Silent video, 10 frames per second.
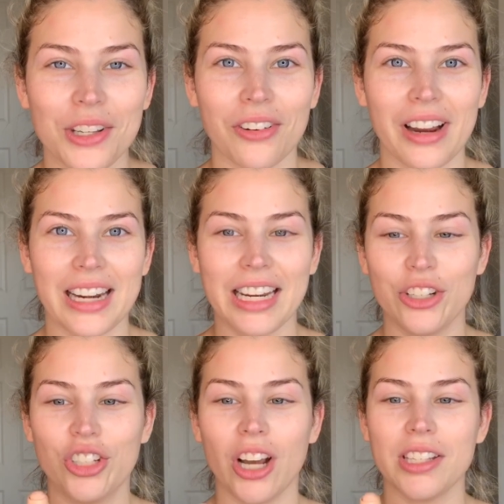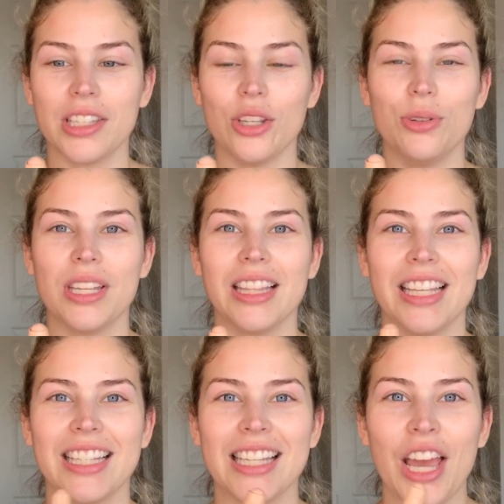already, just using
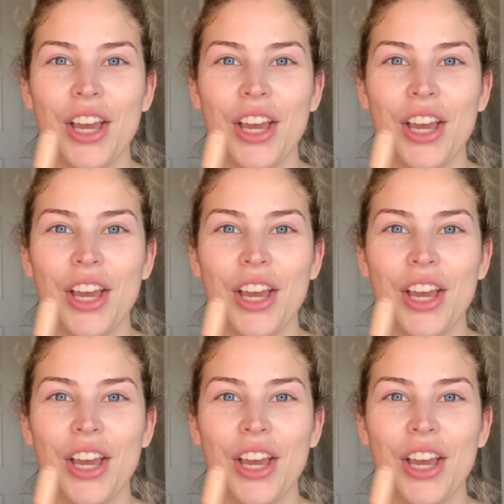this